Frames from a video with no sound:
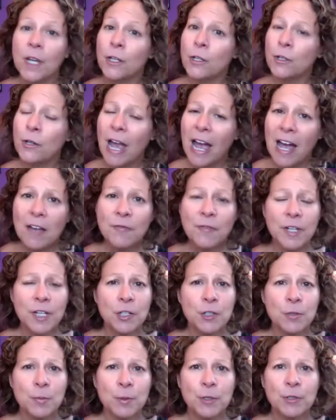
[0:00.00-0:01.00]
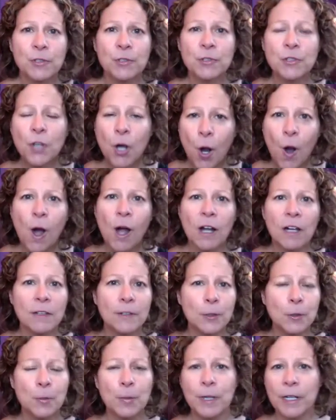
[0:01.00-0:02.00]
You have each person talk a
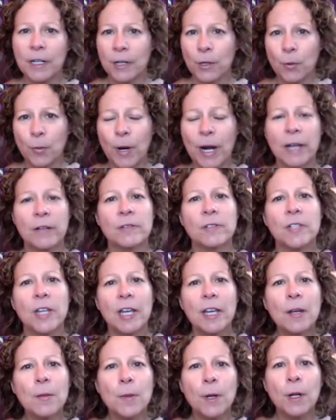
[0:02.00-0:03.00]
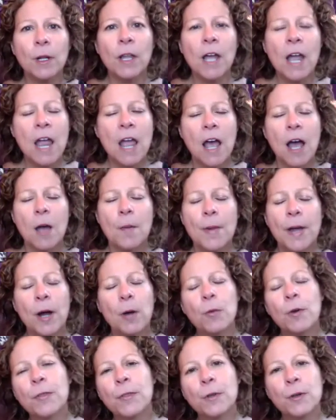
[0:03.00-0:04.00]
little bit at a round table about
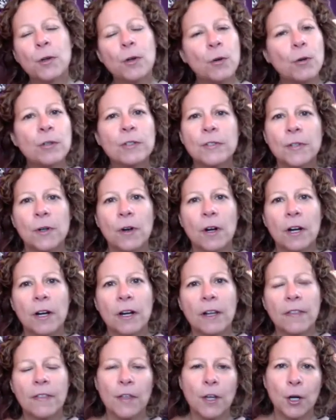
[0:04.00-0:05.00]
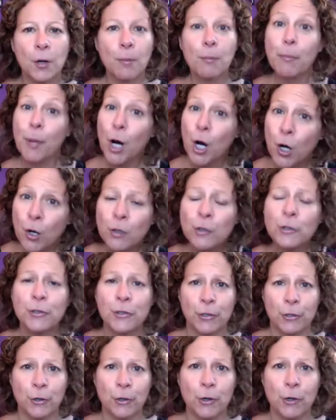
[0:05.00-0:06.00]
what their goals are, their
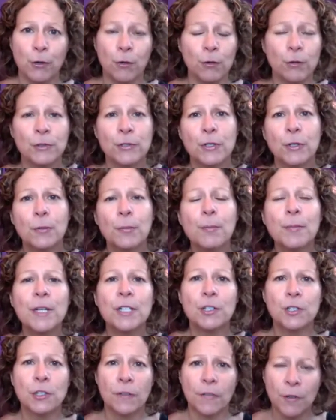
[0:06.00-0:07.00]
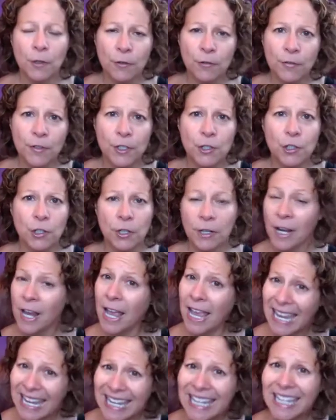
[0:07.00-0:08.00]
personal goals, their mission, their vision,
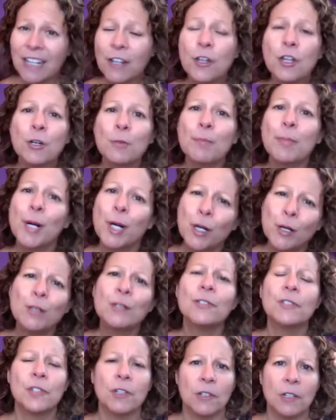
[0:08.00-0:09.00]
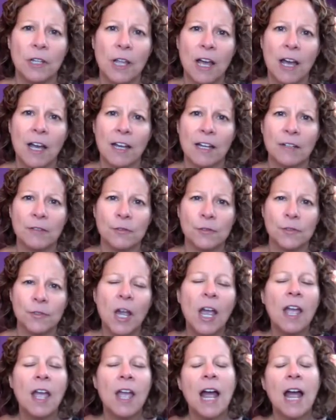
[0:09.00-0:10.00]
in their personal lives.
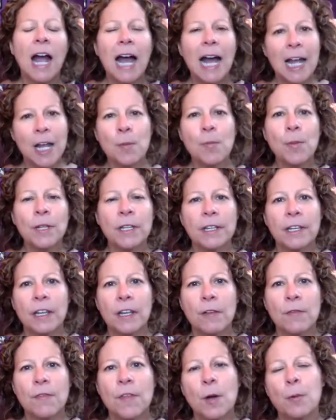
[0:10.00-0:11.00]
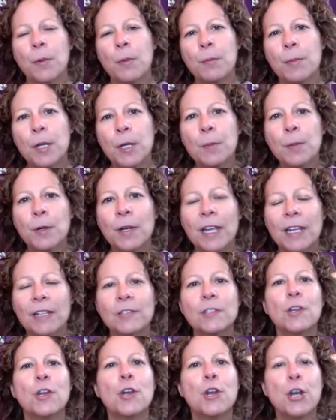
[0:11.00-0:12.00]
I believe that when people get
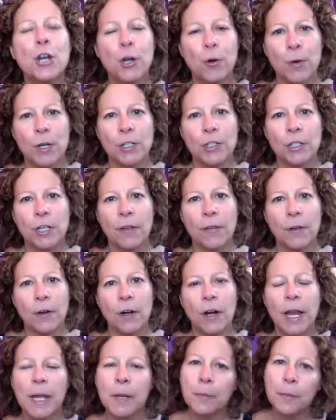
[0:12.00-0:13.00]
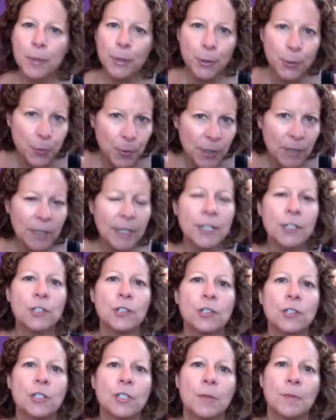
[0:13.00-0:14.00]
to know each other and build
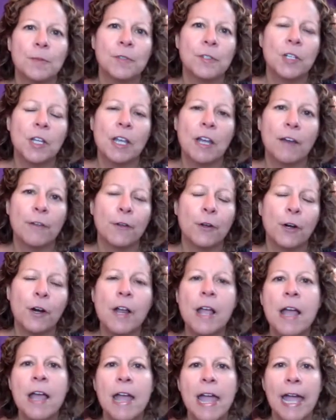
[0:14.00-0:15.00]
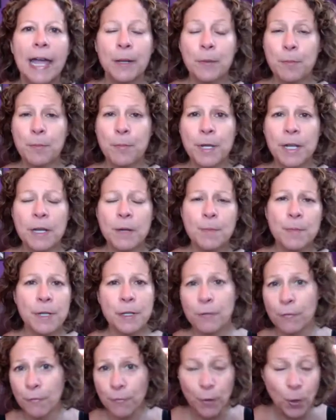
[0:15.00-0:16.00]
relationships together and be a bit
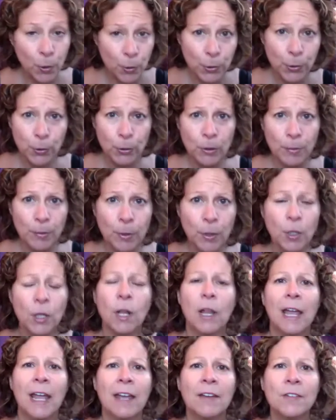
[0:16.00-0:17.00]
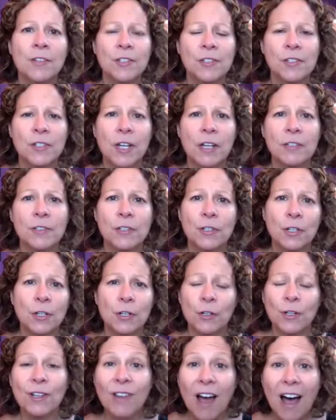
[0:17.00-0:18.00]
vulnerable and discuss their
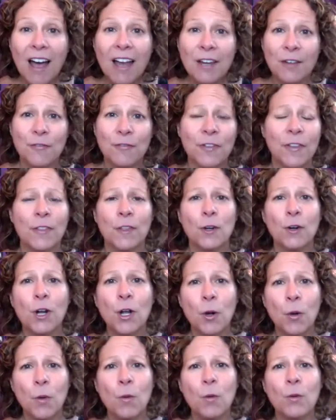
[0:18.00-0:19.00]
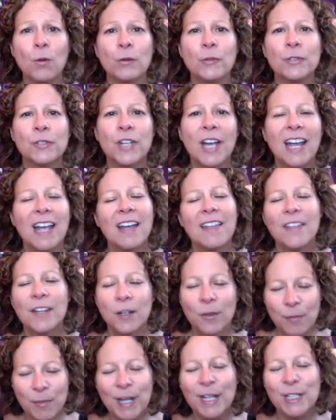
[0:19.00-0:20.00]
life and their goals, then
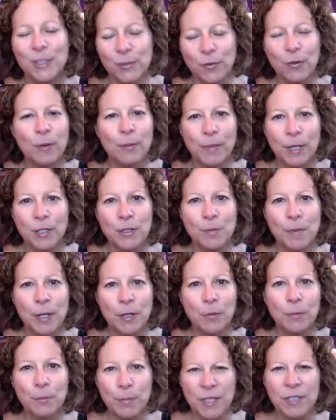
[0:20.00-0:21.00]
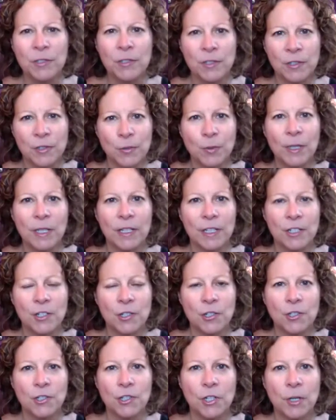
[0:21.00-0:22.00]
it makes for a much better business
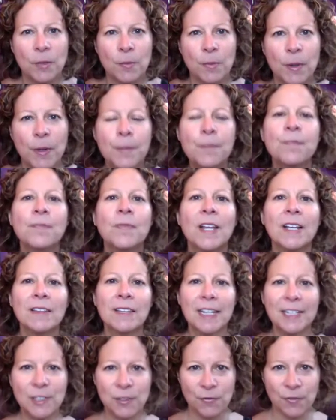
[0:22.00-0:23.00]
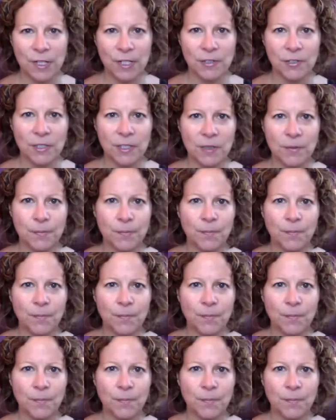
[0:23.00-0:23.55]
relationship. Let's face it.